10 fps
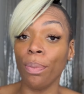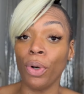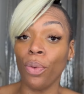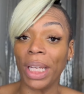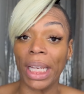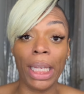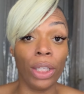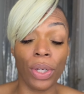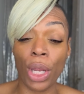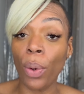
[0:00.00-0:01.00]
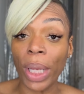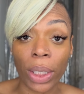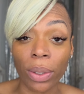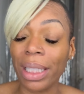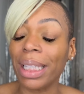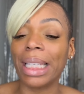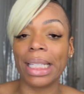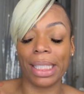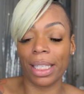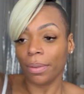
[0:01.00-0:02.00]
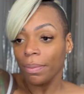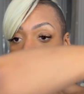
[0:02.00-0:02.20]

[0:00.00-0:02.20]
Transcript: boot with a heel or no heel. Listen.